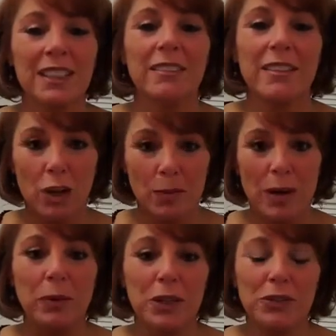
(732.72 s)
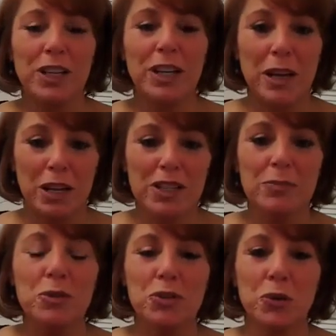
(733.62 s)
Think about what you've done. Make
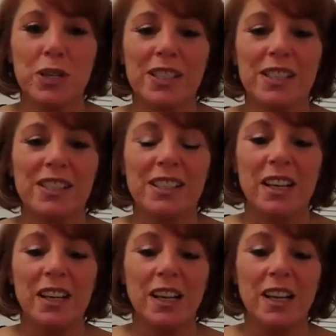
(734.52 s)
some new choices.